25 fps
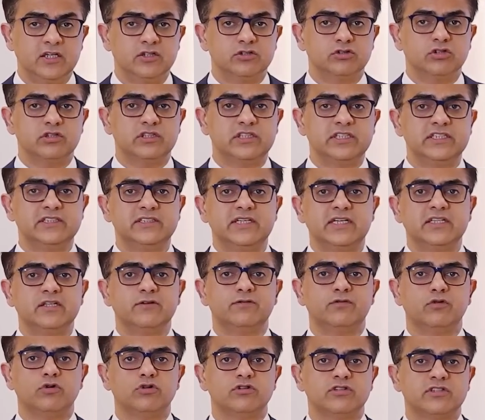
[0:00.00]
So these are
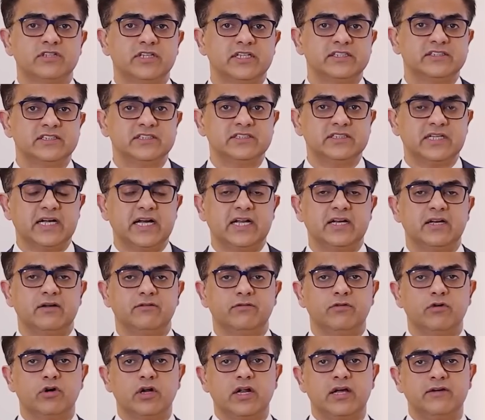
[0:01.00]
the 4 stages,
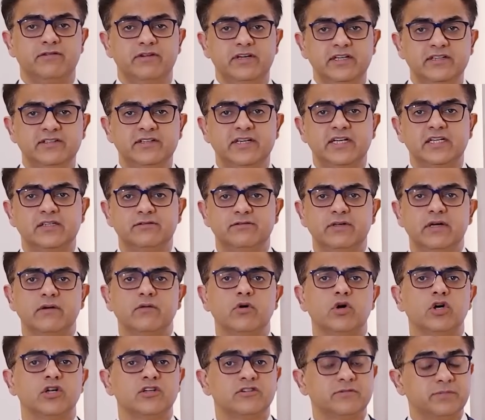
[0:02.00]
and for every stage we have
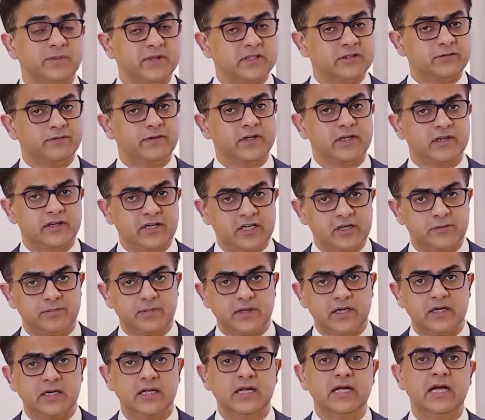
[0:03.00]
got a specific
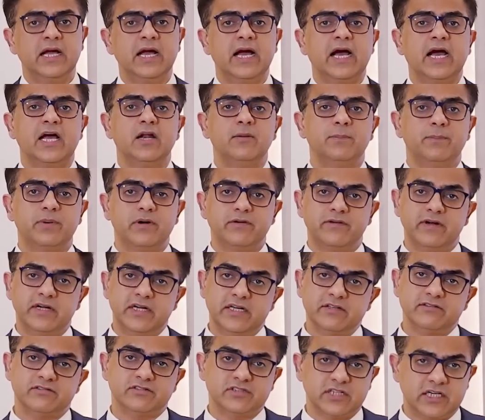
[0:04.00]
treatment and
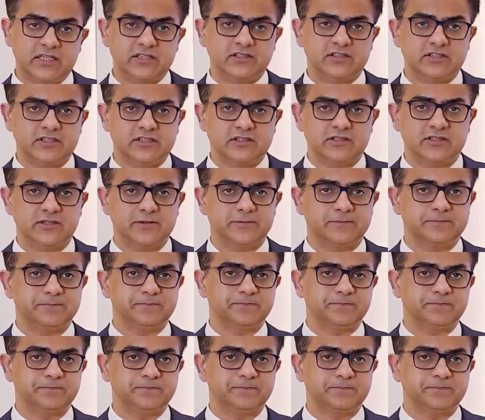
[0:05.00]
preventive strategies.